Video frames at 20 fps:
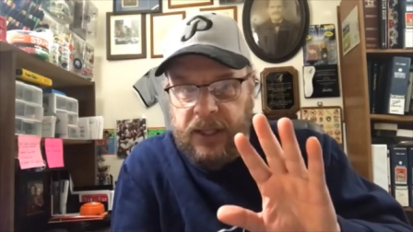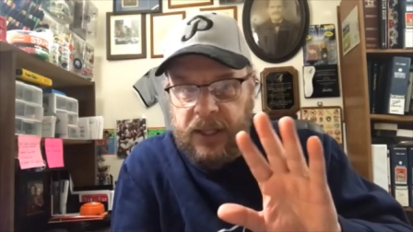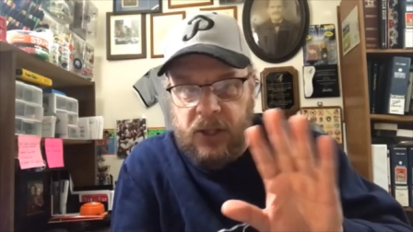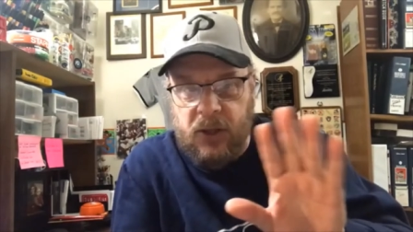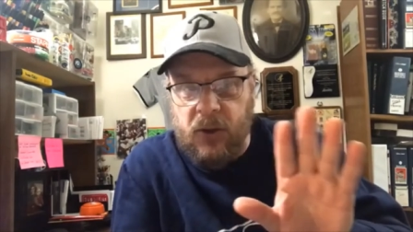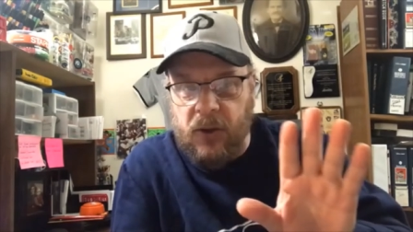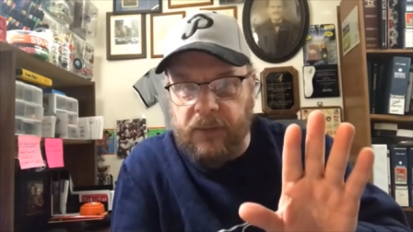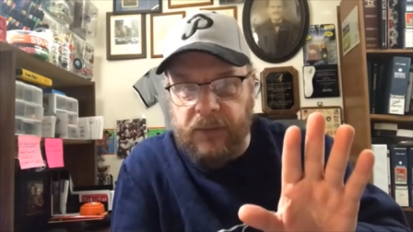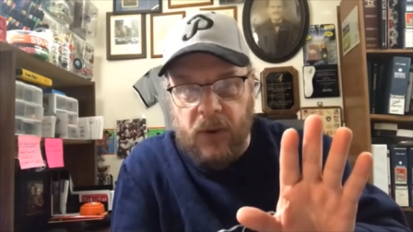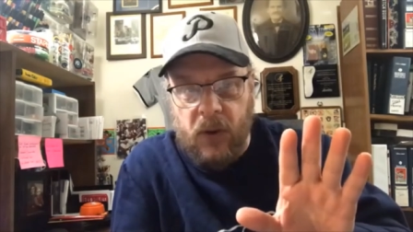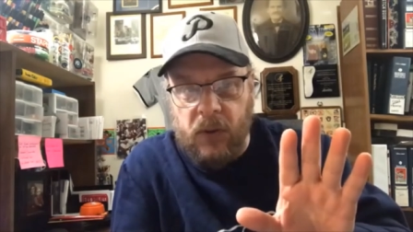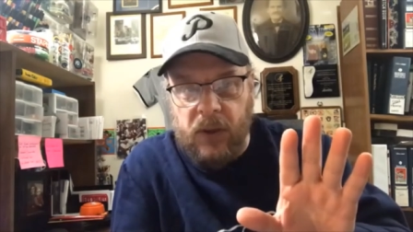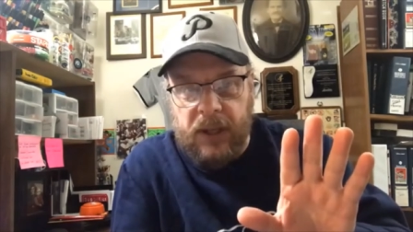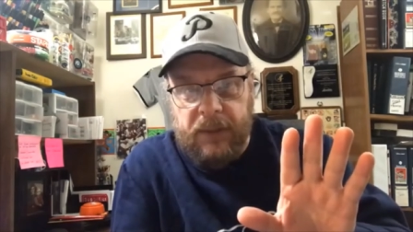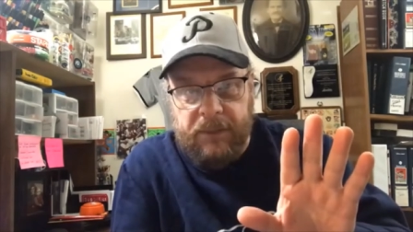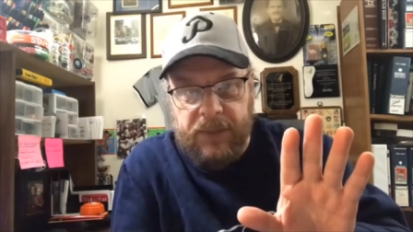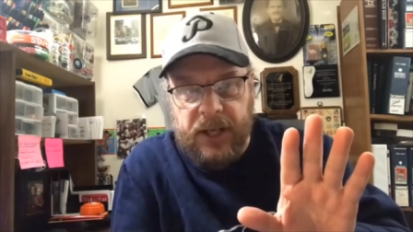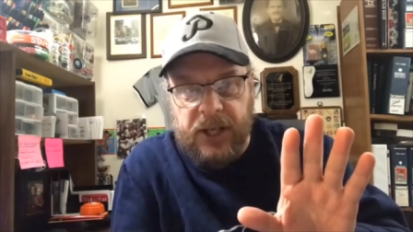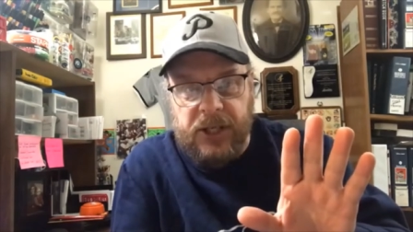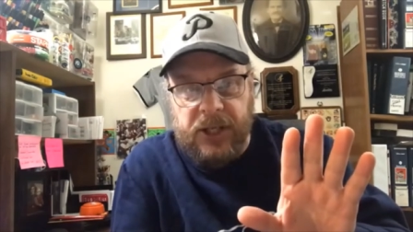to have only
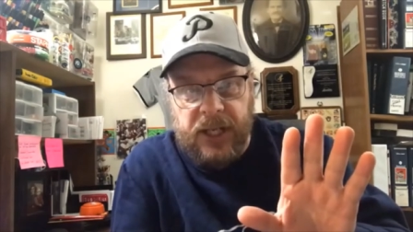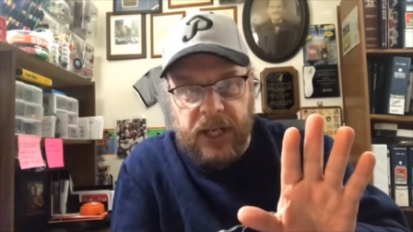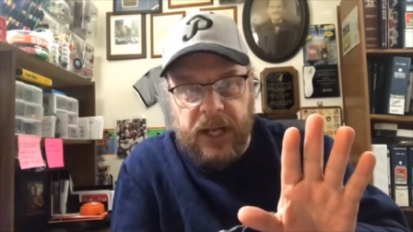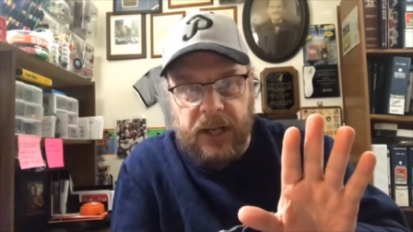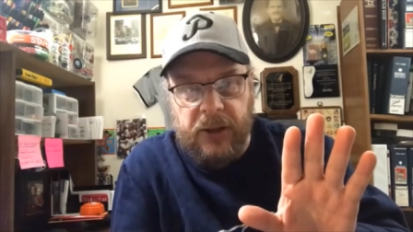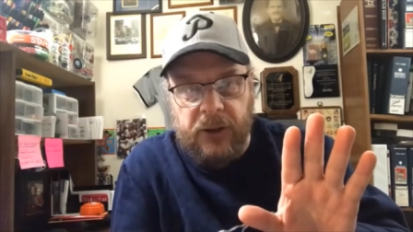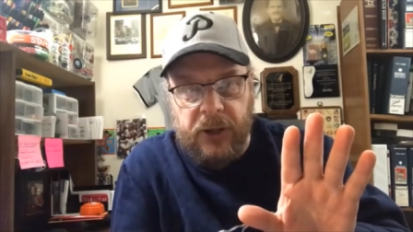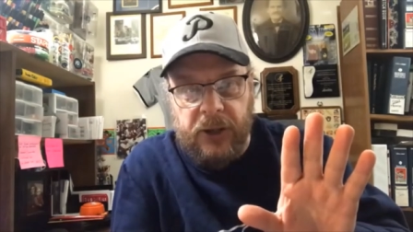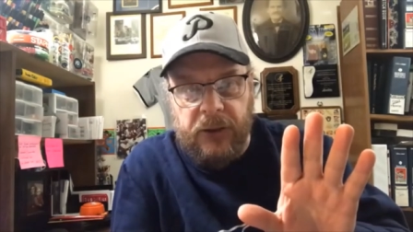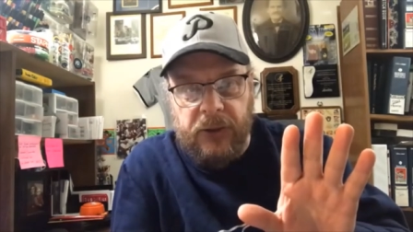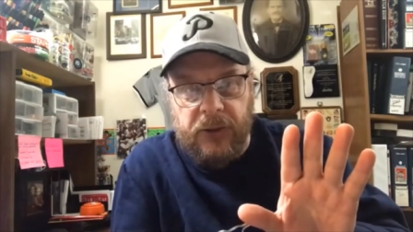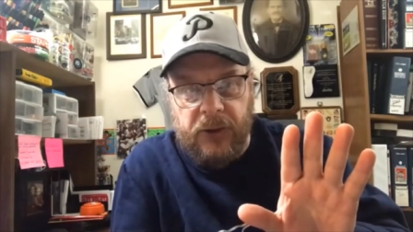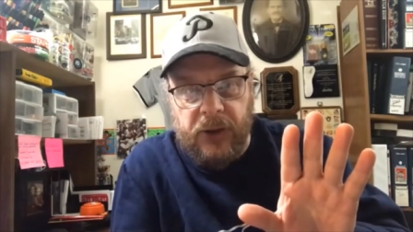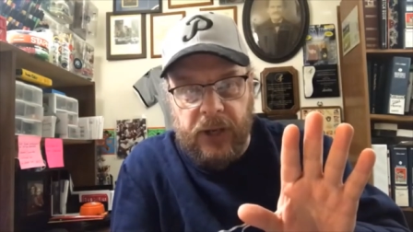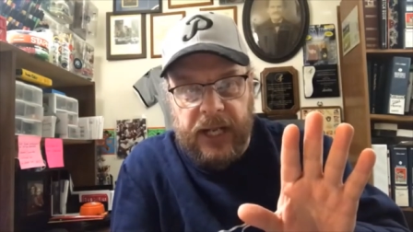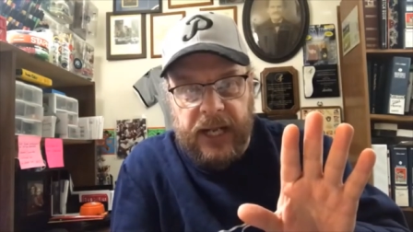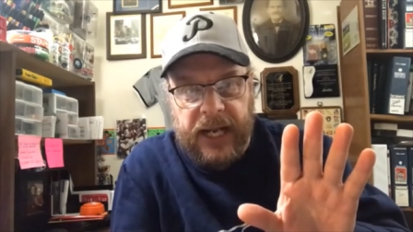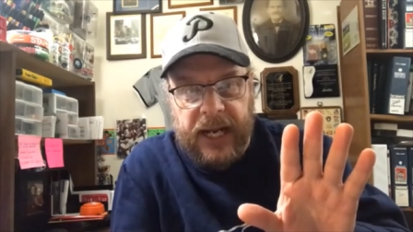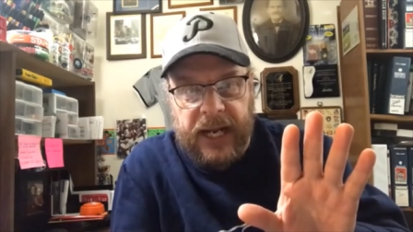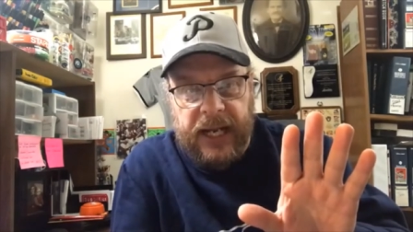pitched
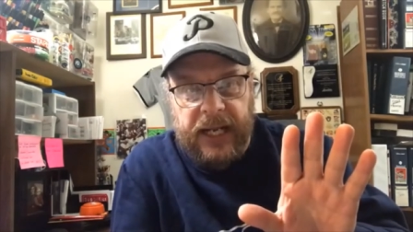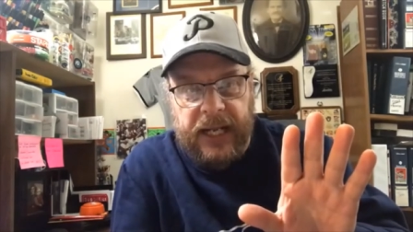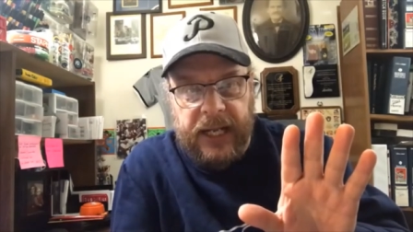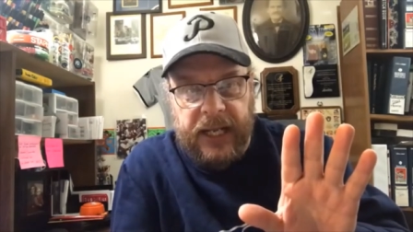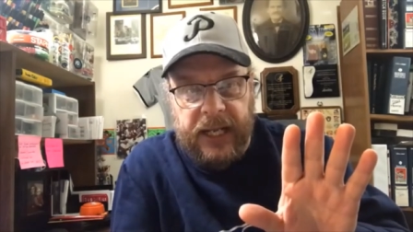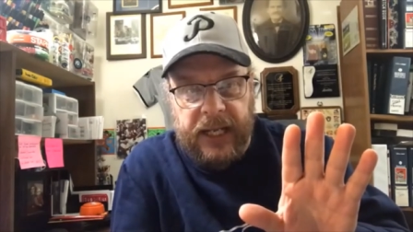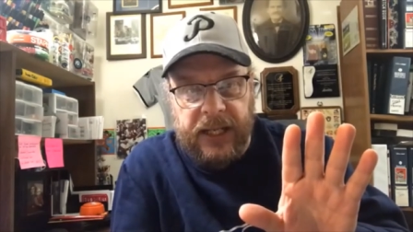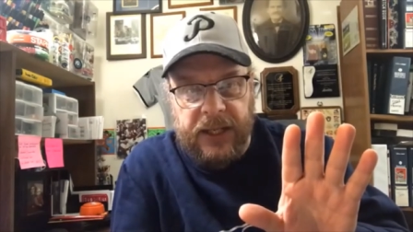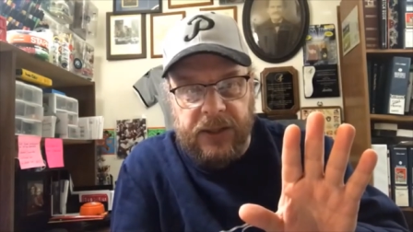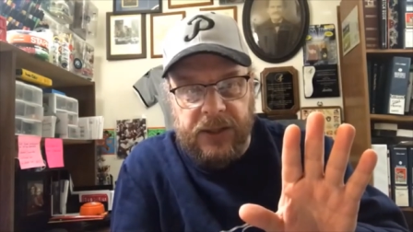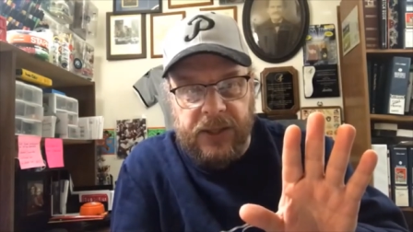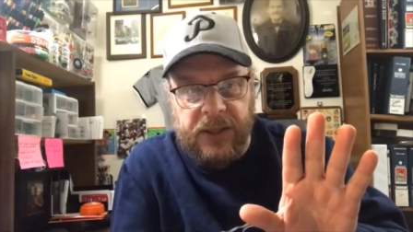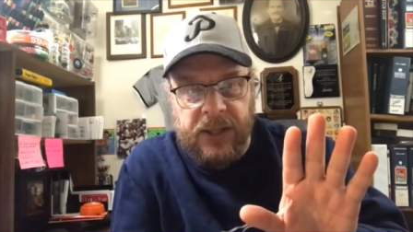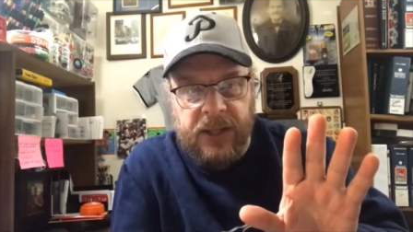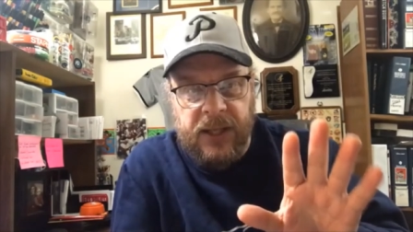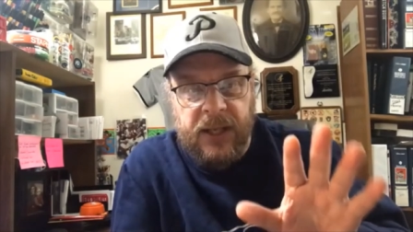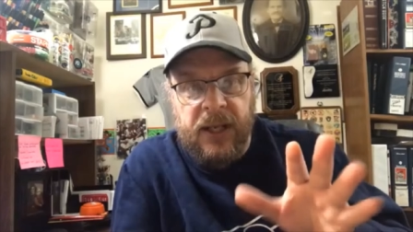139 innings,